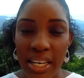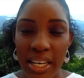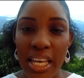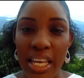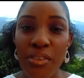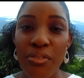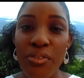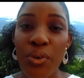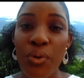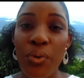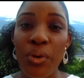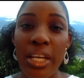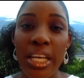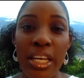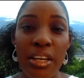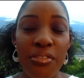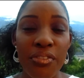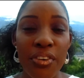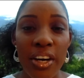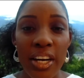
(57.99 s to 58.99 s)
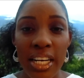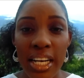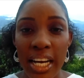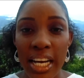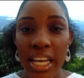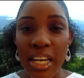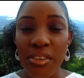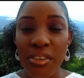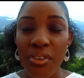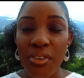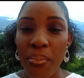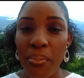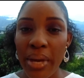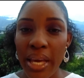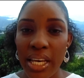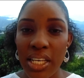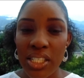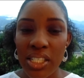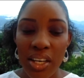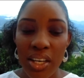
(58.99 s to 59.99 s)
If you need further
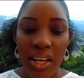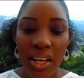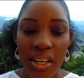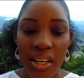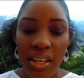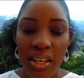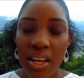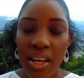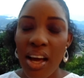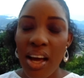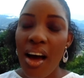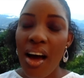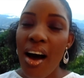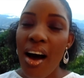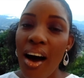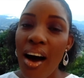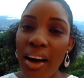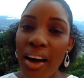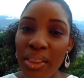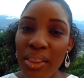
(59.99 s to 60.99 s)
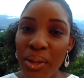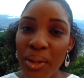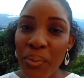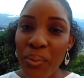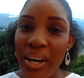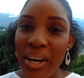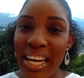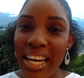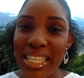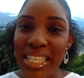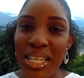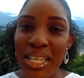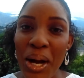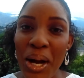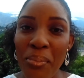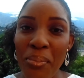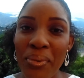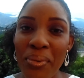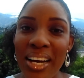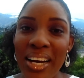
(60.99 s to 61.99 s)
information on the
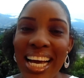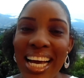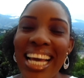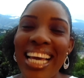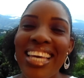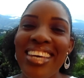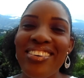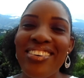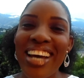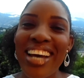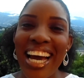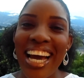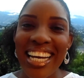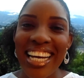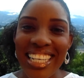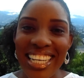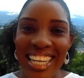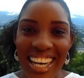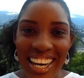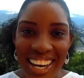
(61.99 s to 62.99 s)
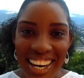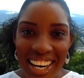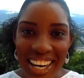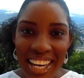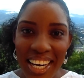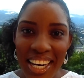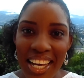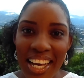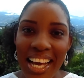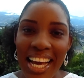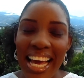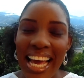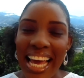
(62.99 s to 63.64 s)
workshop, you can call